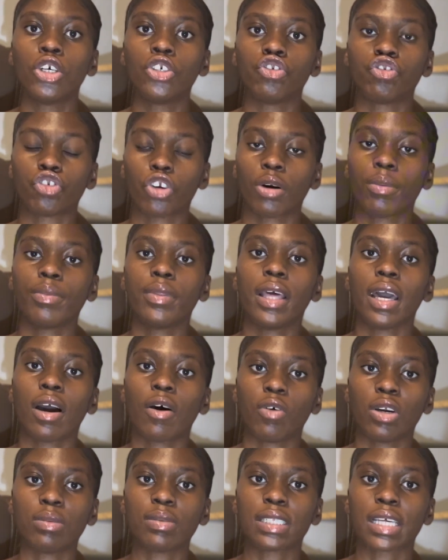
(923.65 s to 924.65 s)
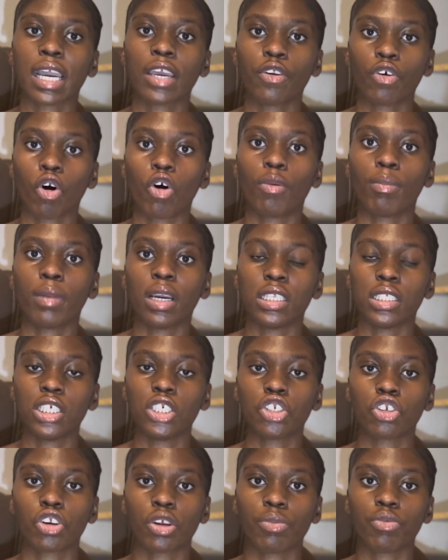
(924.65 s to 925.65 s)
drop their website on my
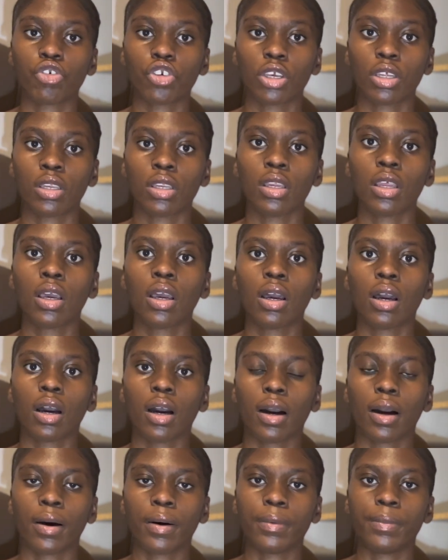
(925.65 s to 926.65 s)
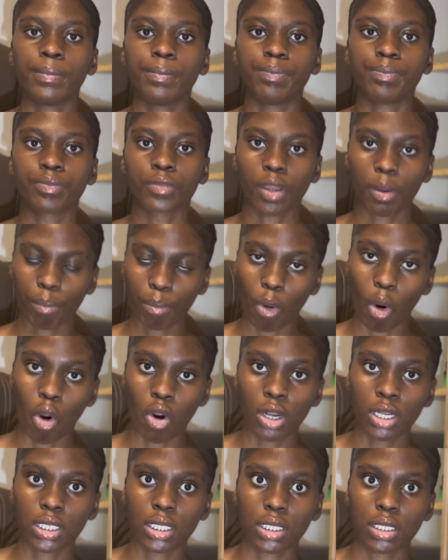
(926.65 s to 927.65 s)
description
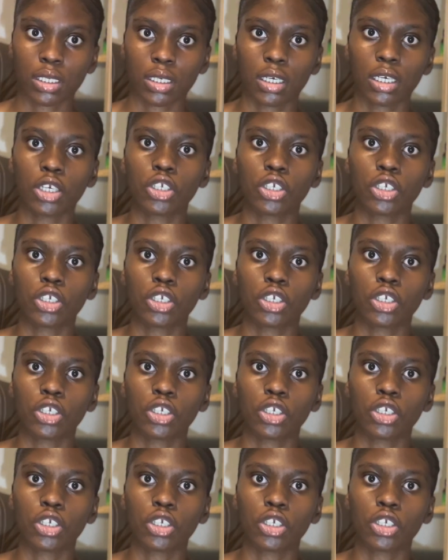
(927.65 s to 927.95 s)
box.